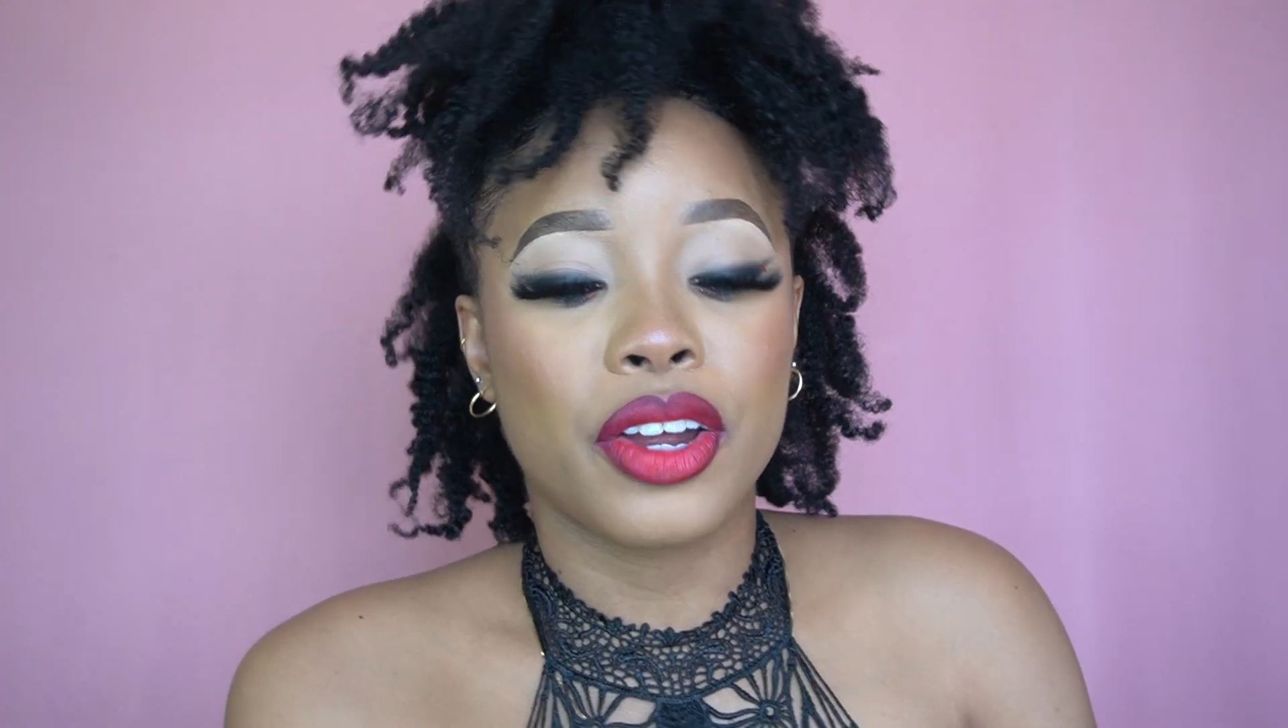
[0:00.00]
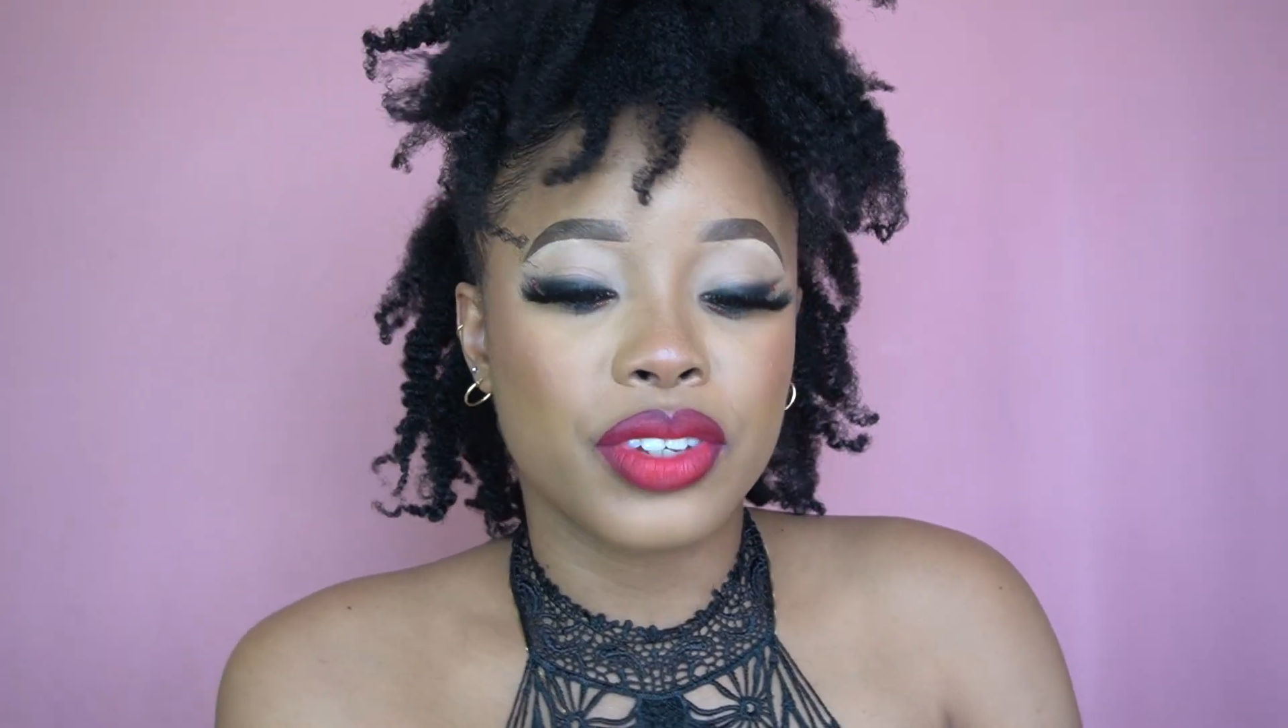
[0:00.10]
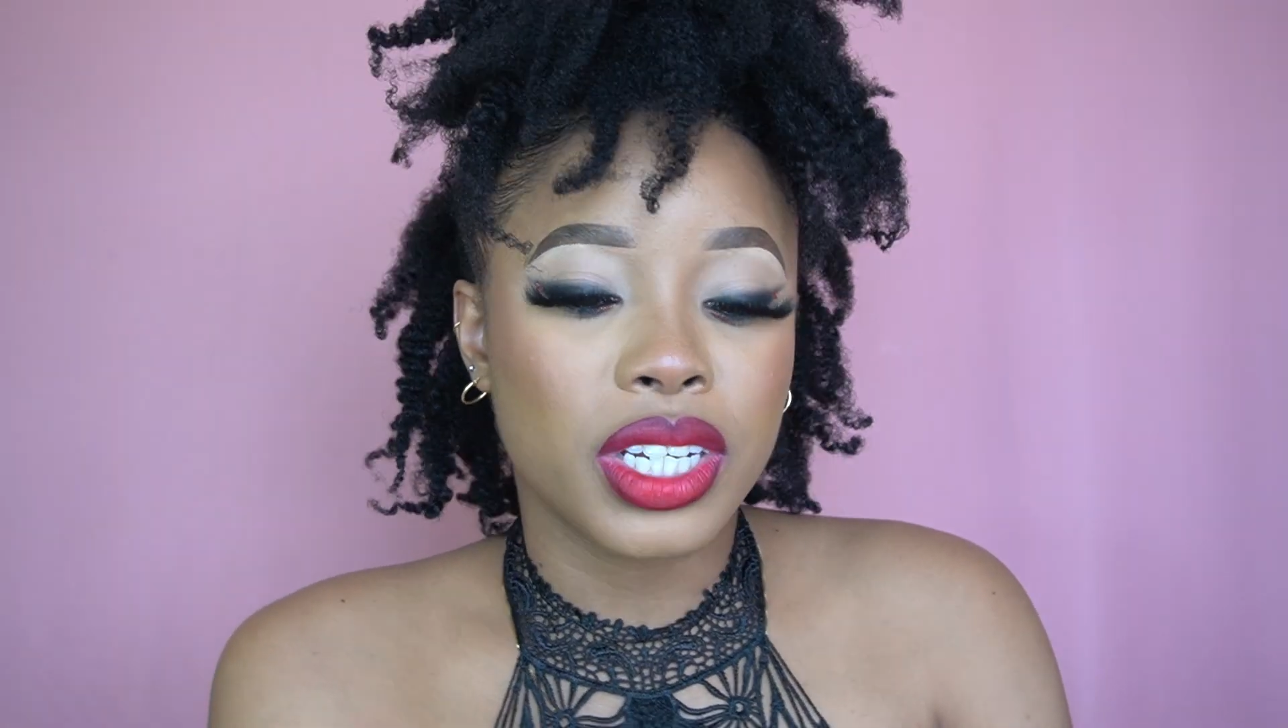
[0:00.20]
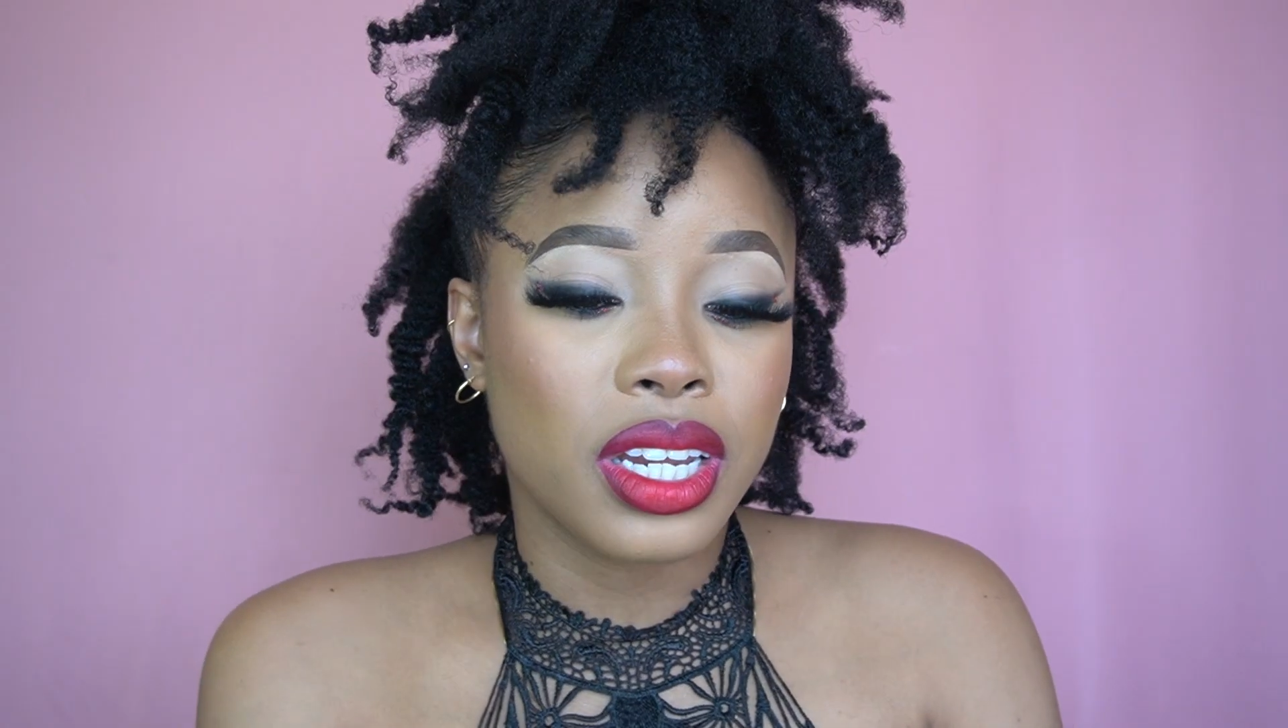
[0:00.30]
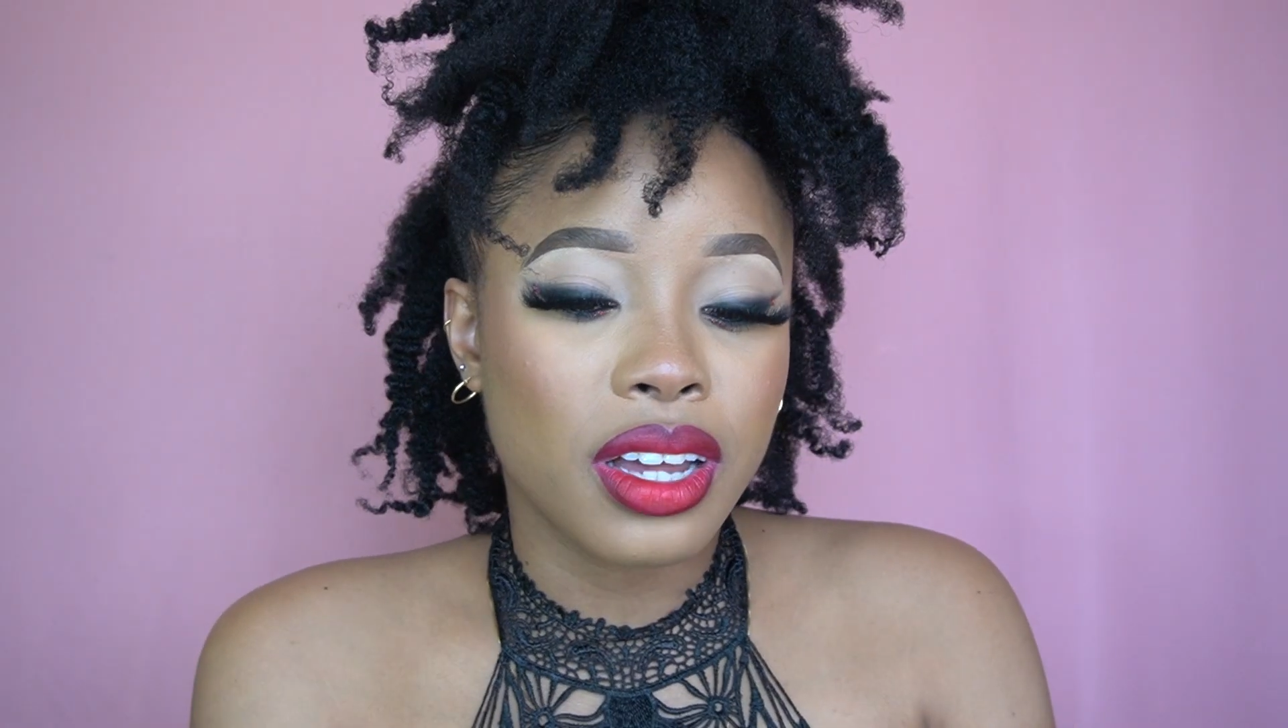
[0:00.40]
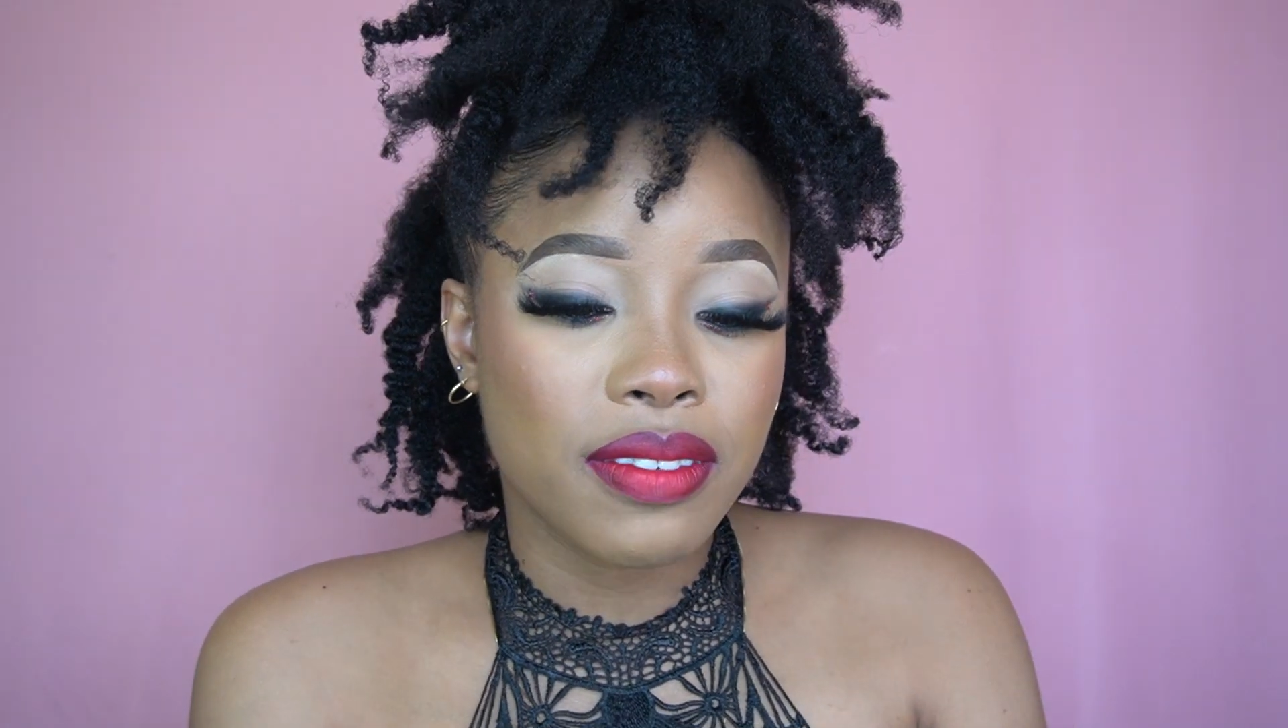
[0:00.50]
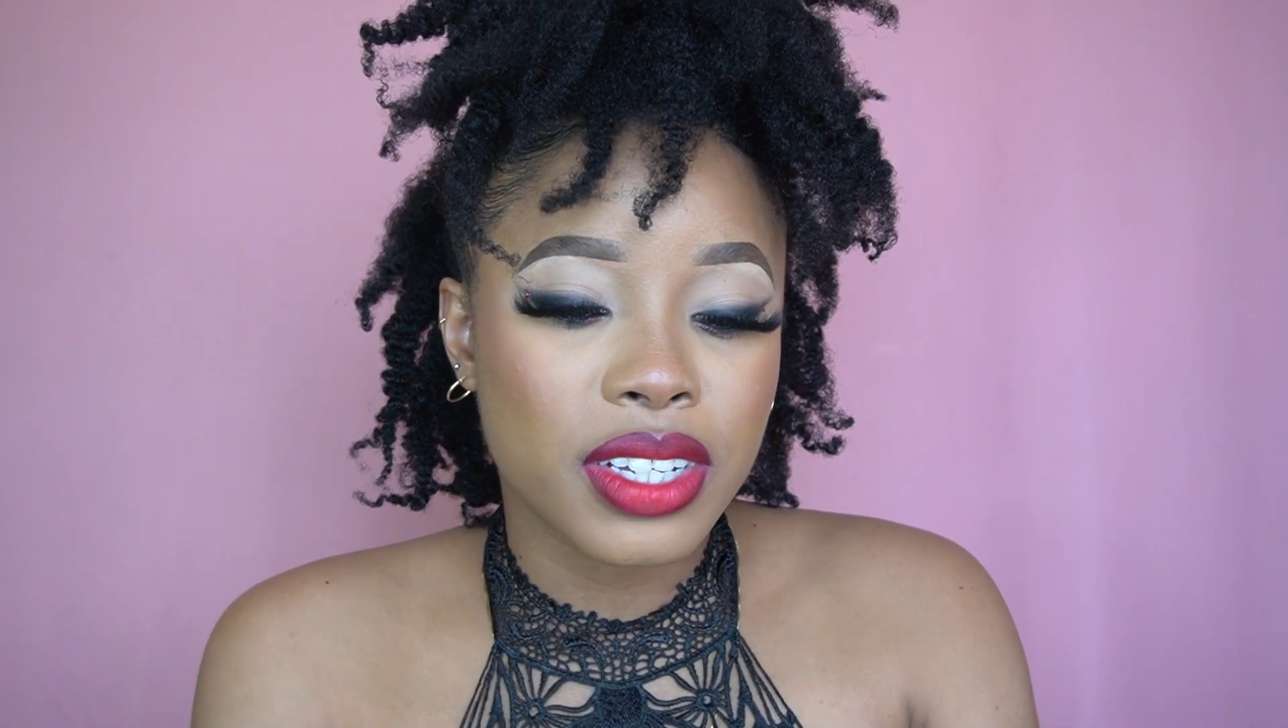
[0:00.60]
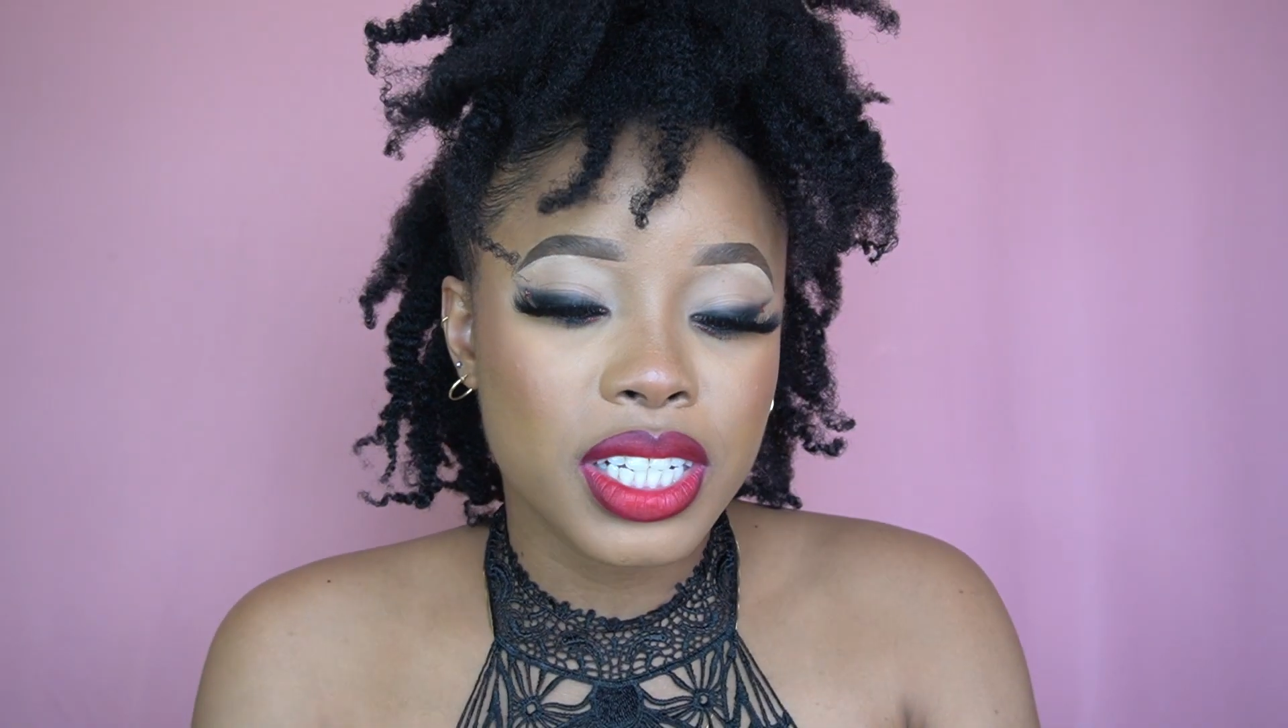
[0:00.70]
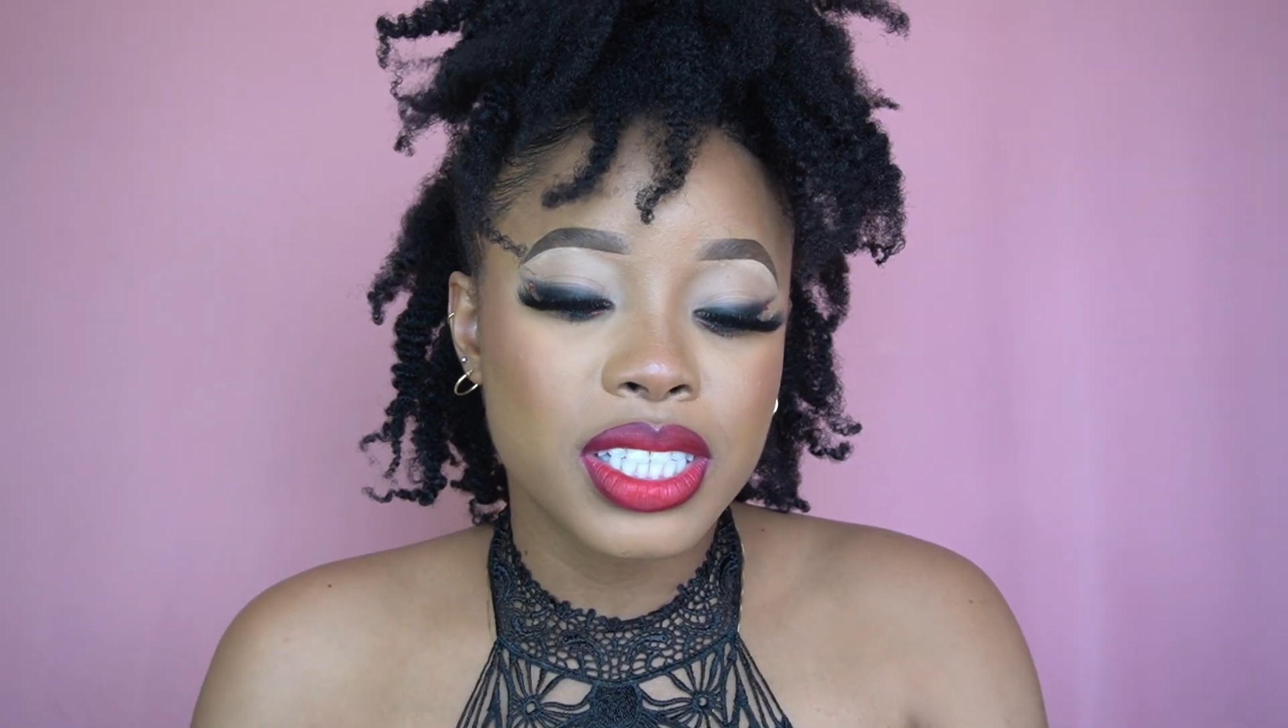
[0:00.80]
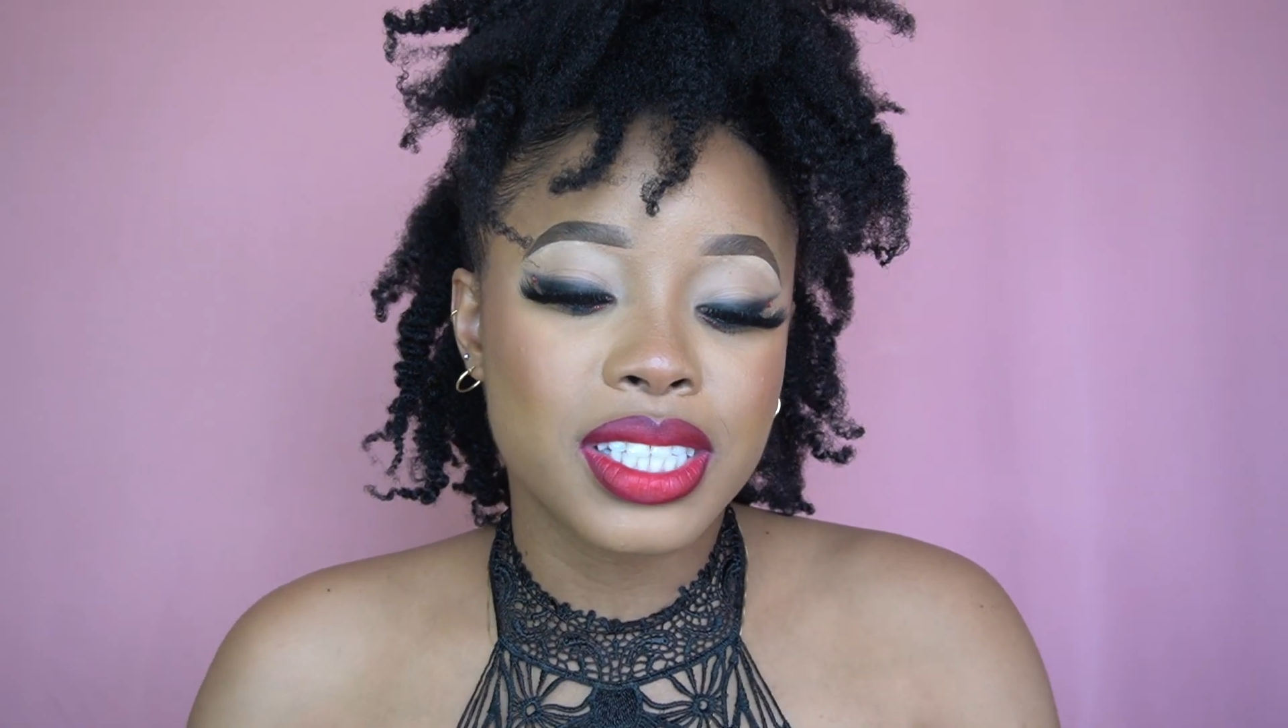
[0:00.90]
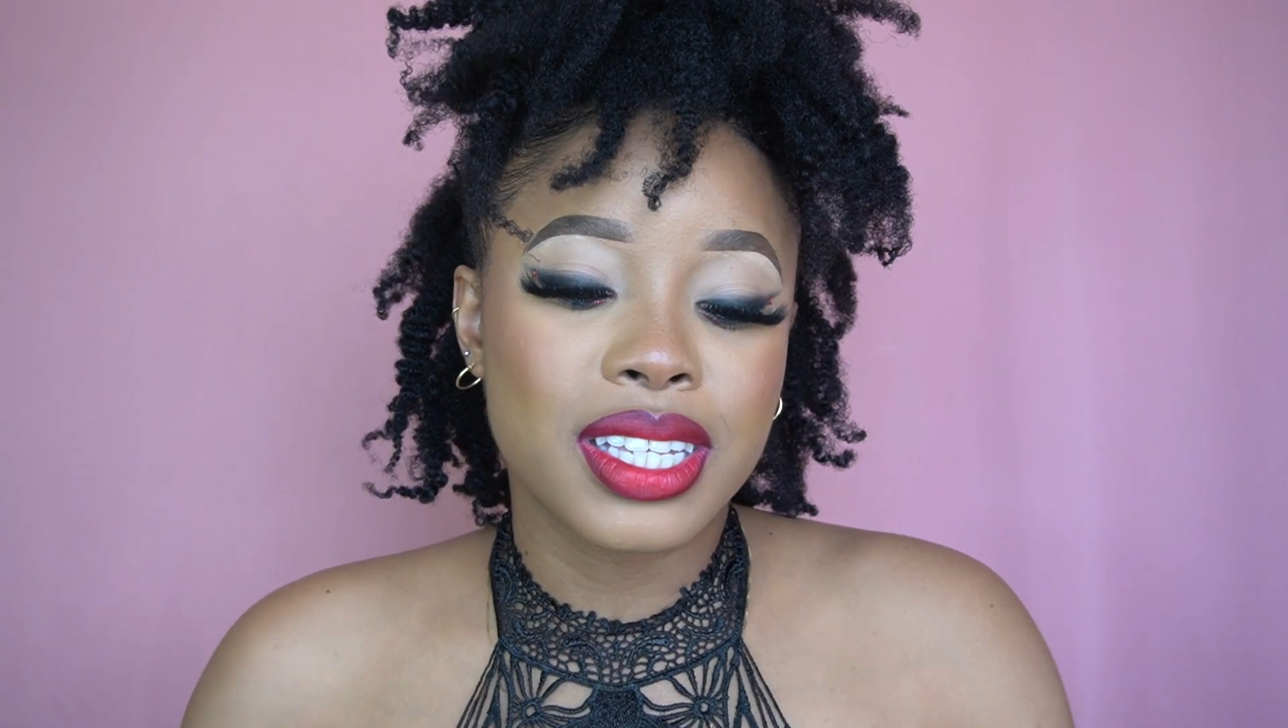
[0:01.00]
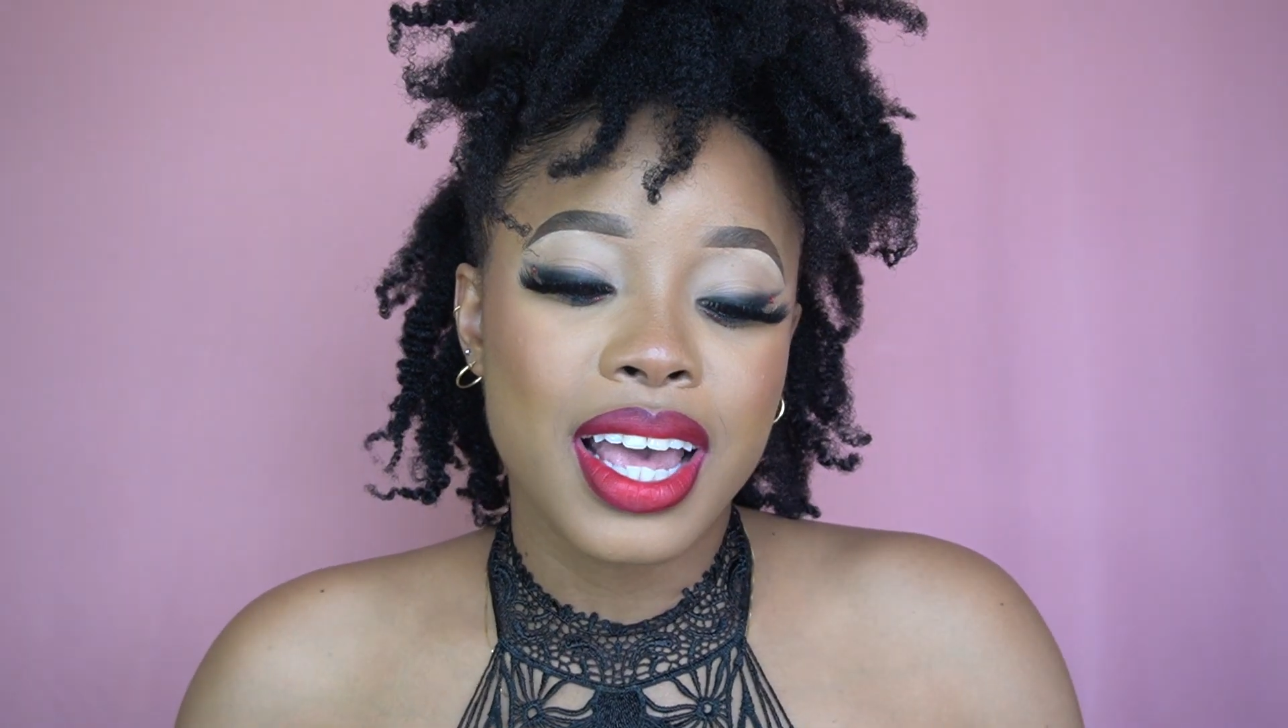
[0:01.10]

I really love it,